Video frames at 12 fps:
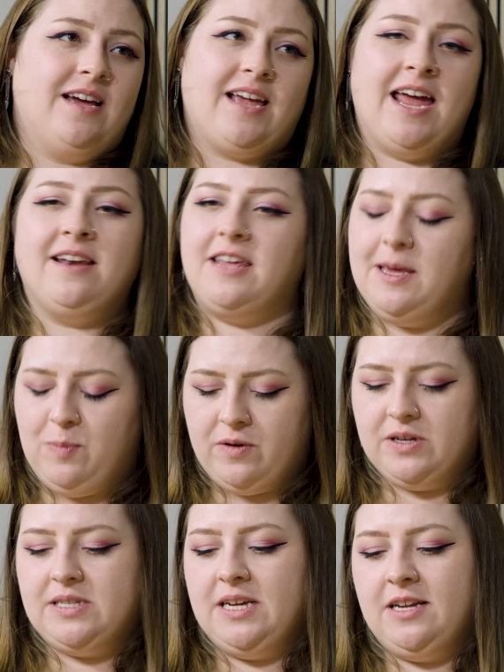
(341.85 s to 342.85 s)
Again, keep
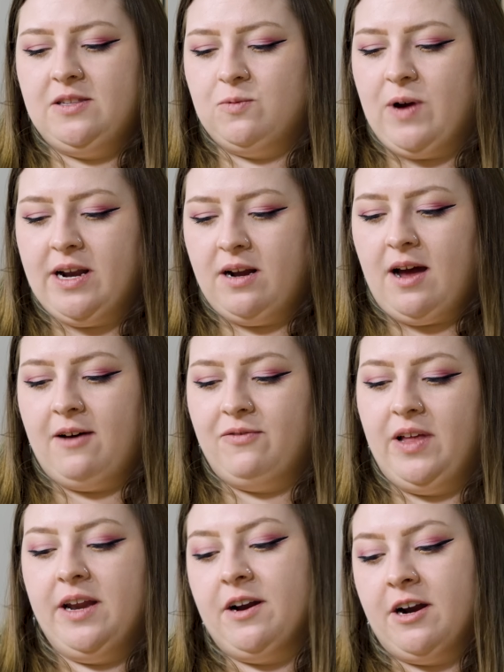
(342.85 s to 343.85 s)
your receipts, write it
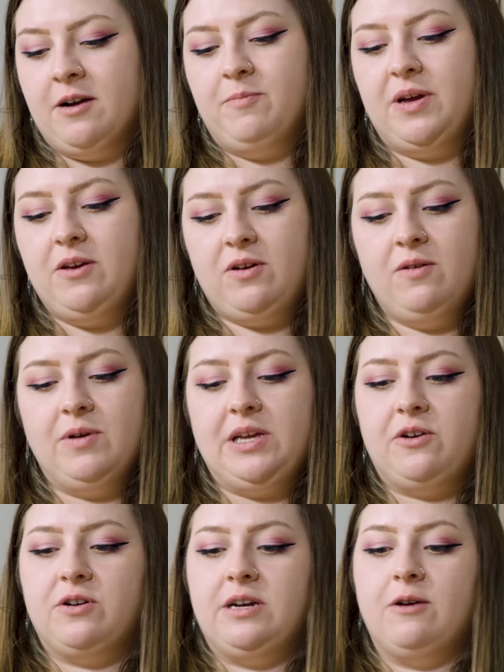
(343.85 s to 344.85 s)
off later, but you can
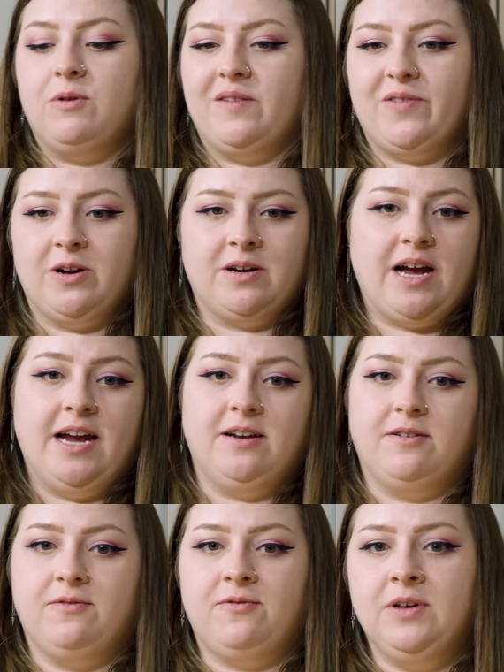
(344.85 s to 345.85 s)
really create whatever
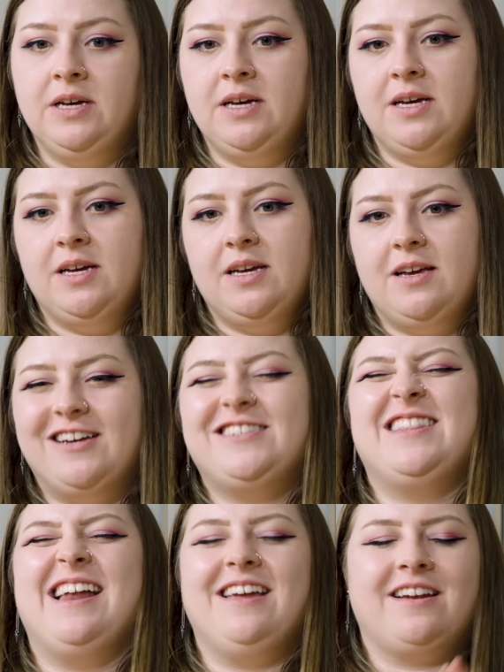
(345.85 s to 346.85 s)
kind of
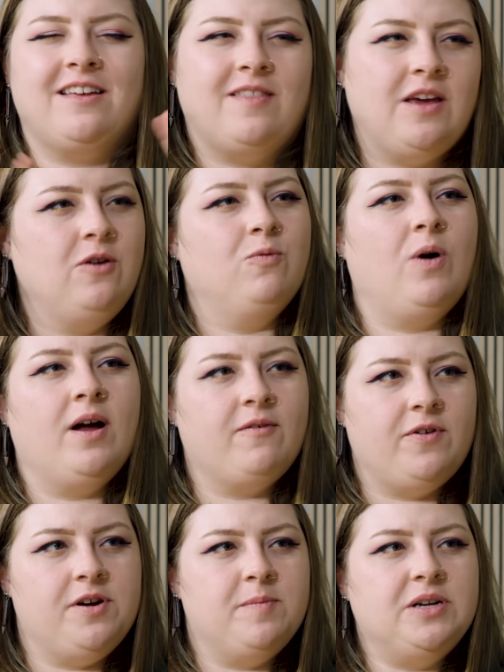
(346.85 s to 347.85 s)
aesthetic that you
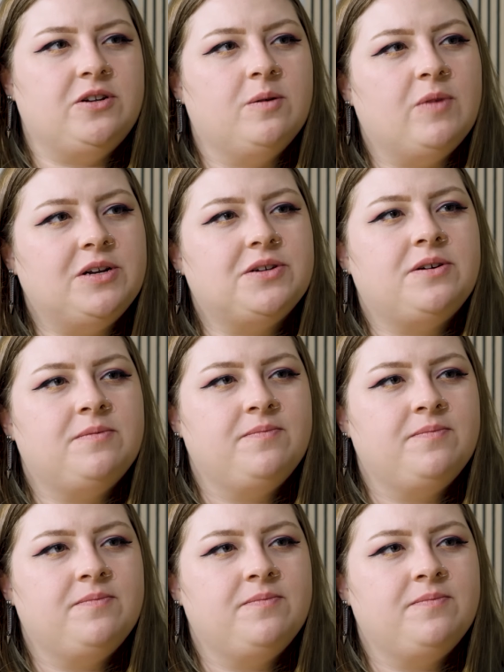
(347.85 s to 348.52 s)
want for your midterm rental.